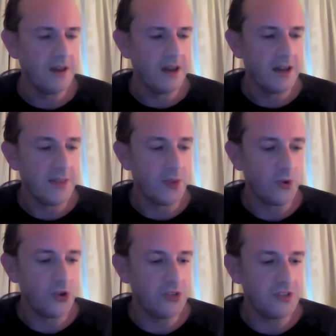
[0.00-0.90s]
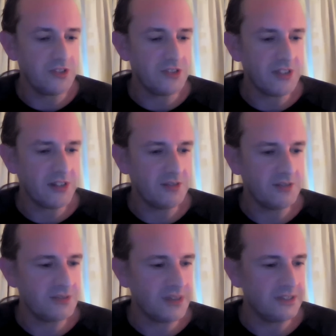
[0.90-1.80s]
And then the words
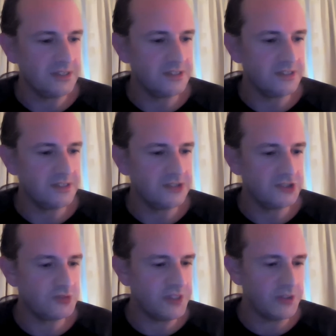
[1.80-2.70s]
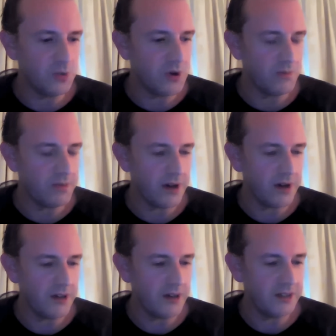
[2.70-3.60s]
itself, and I'll just read the one
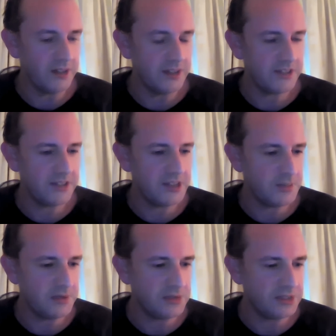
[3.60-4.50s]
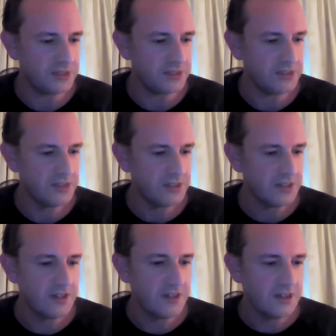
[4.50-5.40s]
part, and, and it did hit me for six.
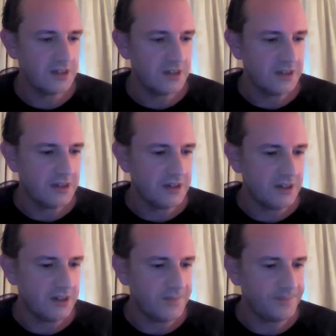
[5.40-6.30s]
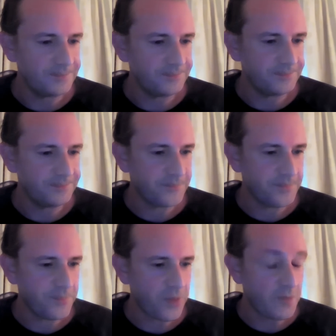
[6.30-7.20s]
Um,
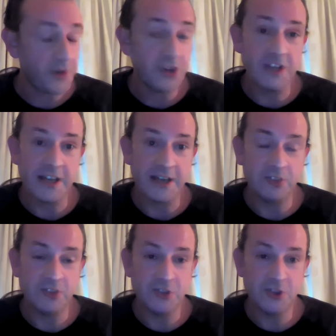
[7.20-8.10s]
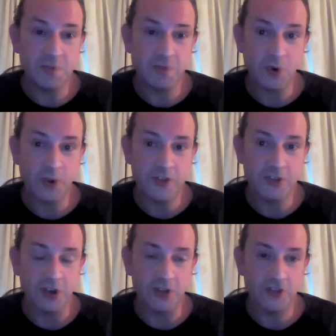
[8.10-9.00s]
because he announced just before this
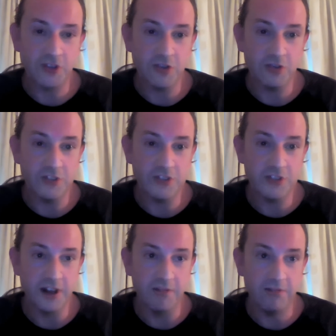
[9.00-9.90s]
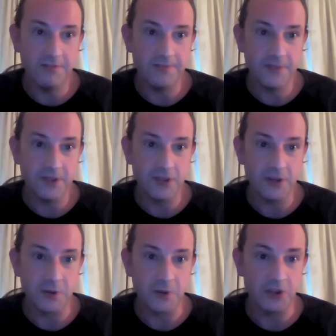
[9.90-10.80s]
song that Jehovah is love, is
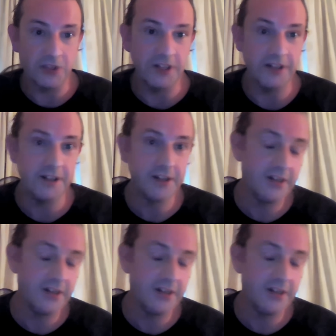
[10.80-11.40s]
how he worded it.